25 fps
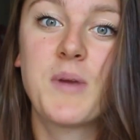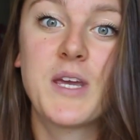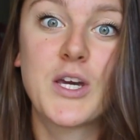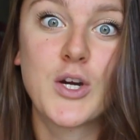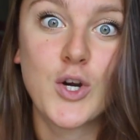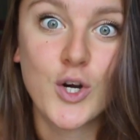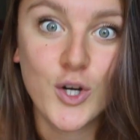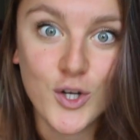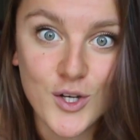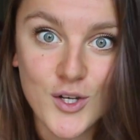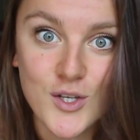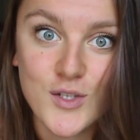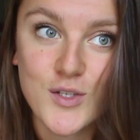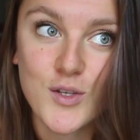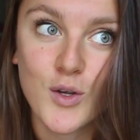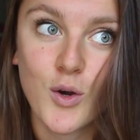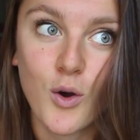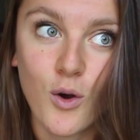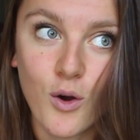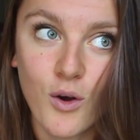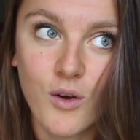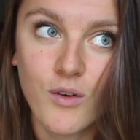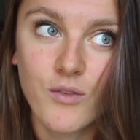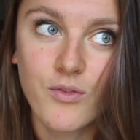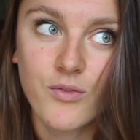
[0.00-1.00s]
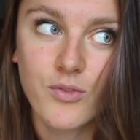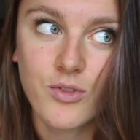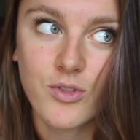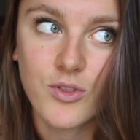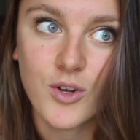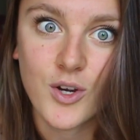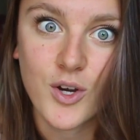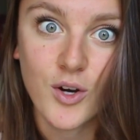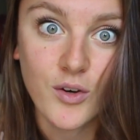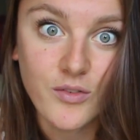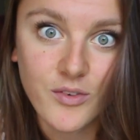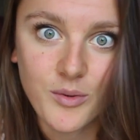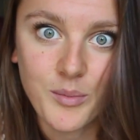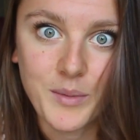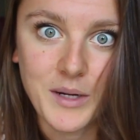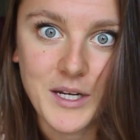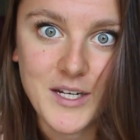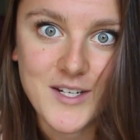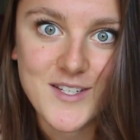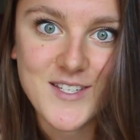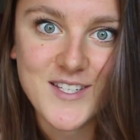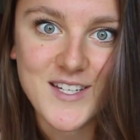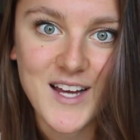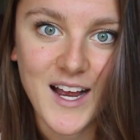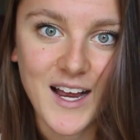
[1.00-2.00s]
because of the
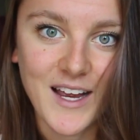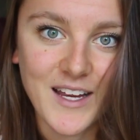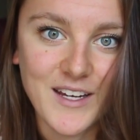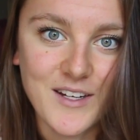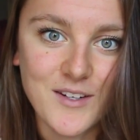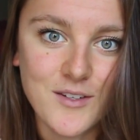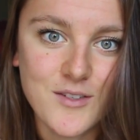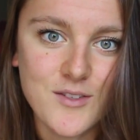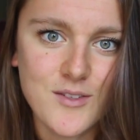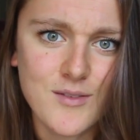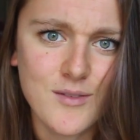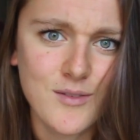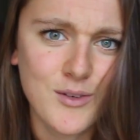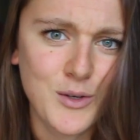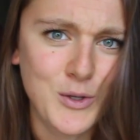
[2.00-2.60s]
government and